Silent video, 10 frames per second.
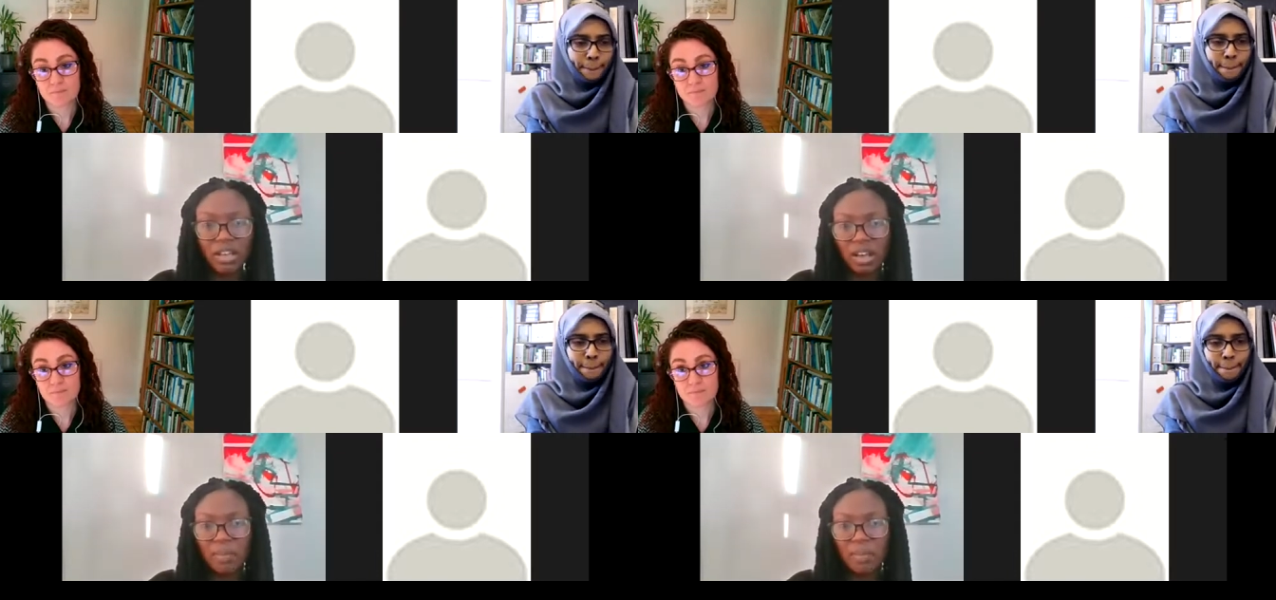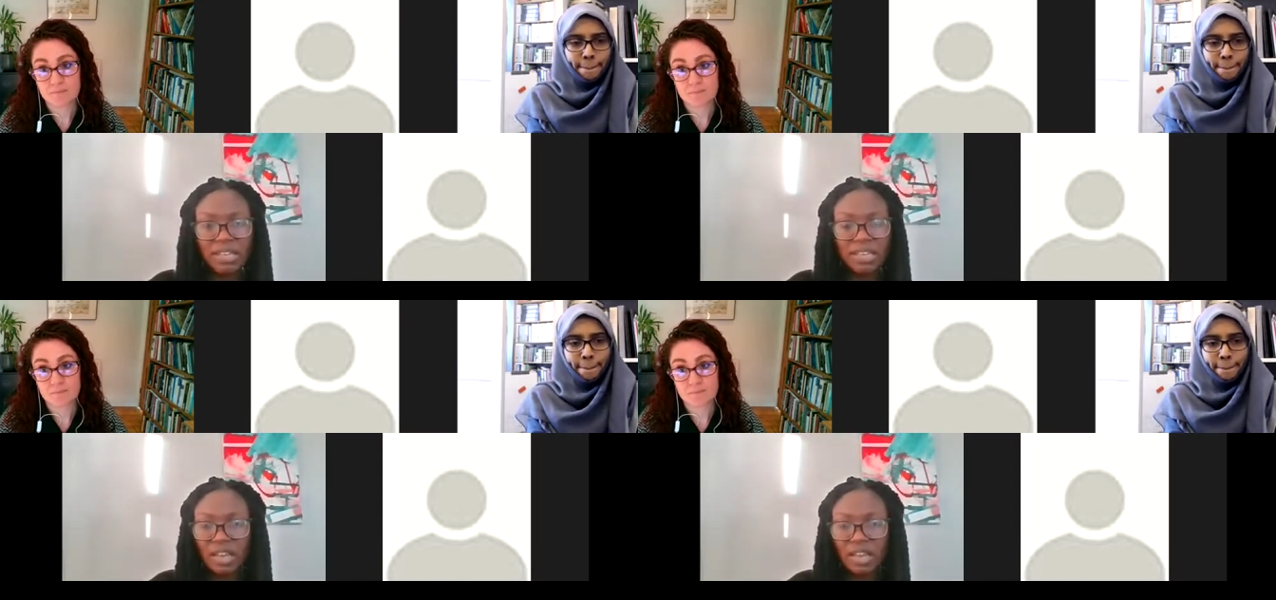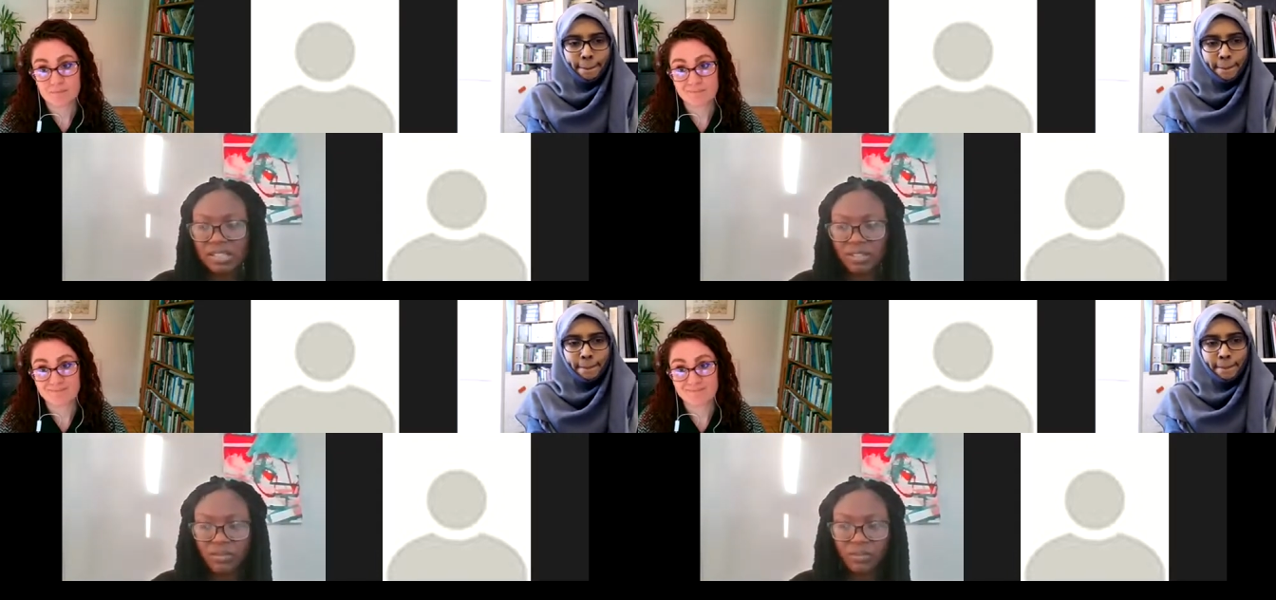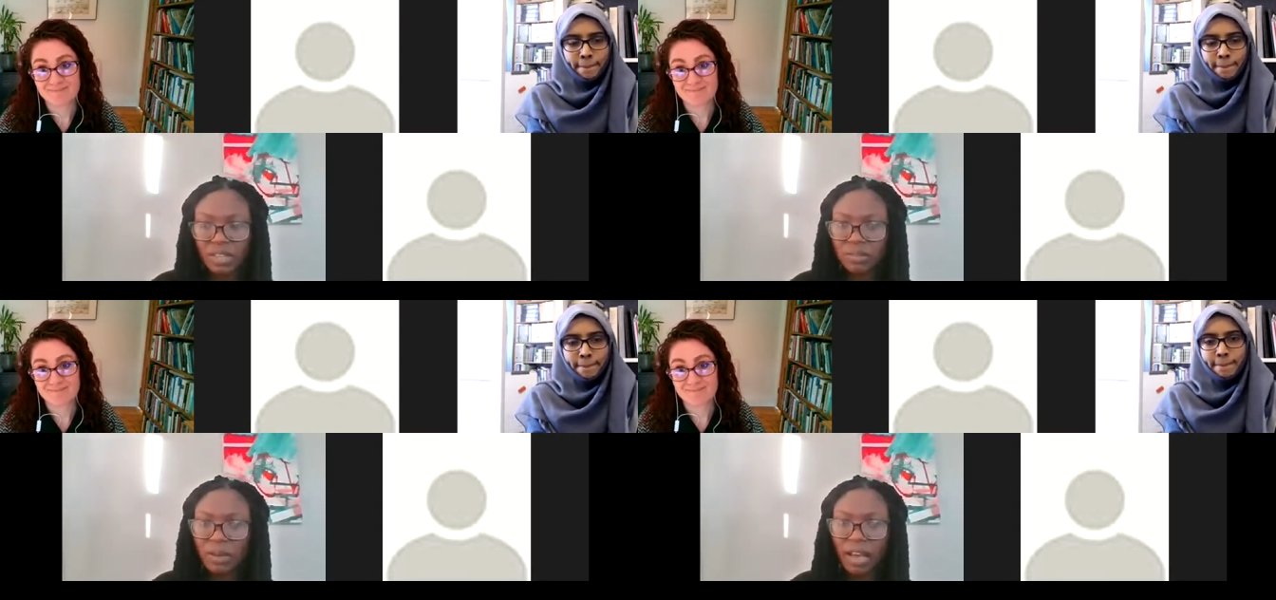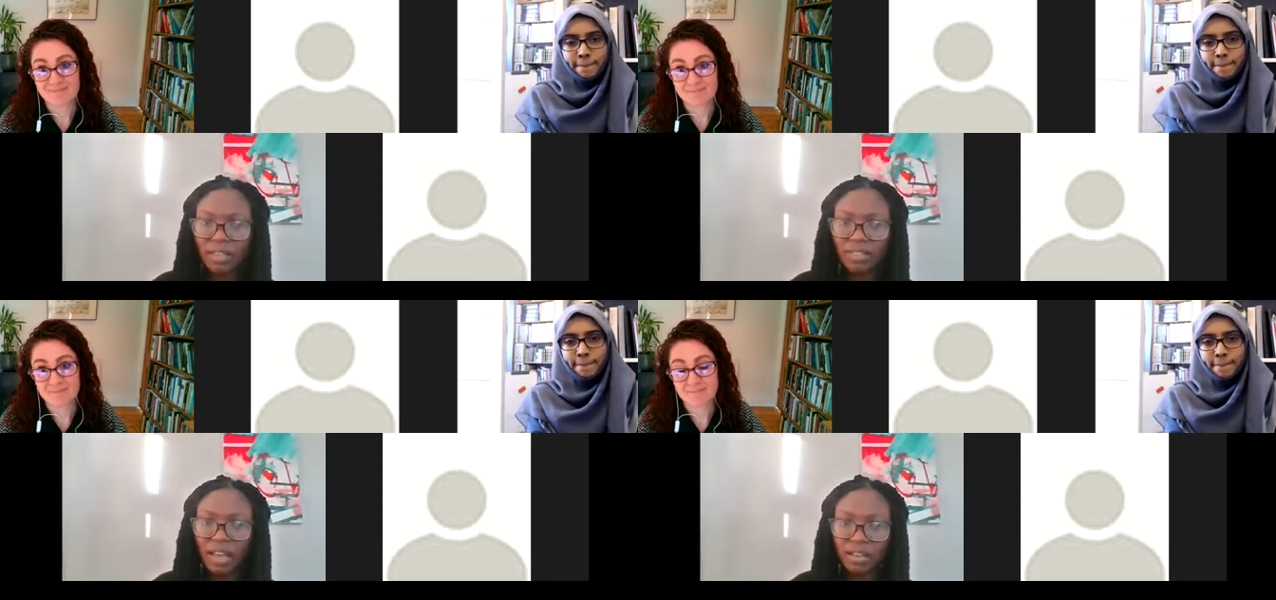Speaker 1: um, any negative
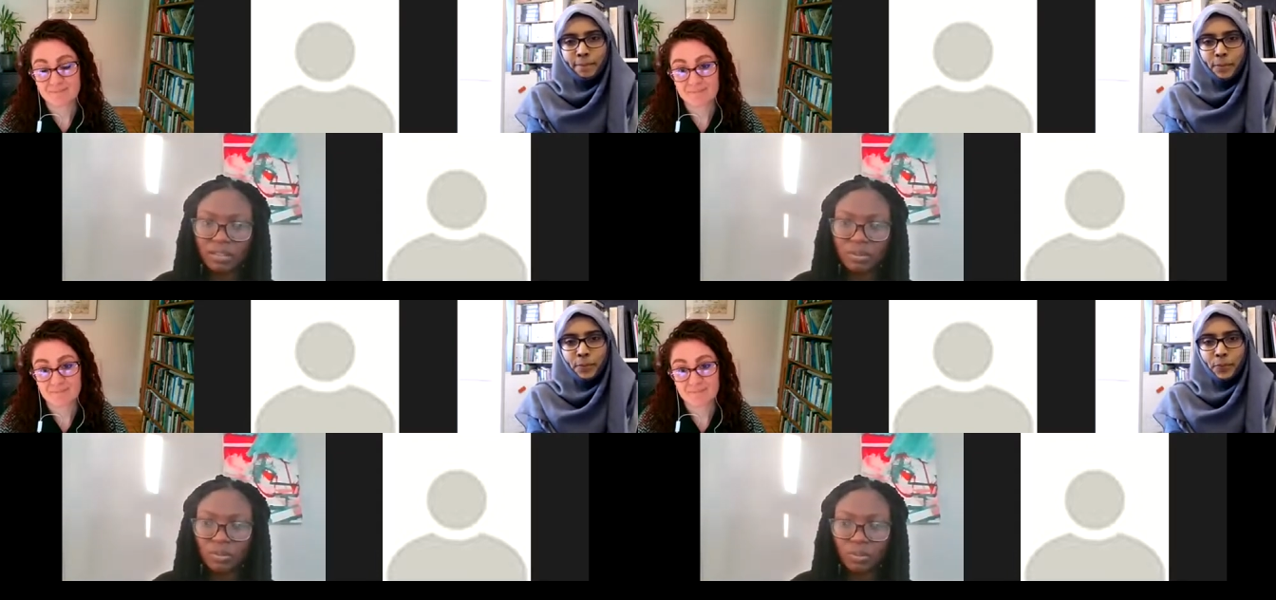feedback that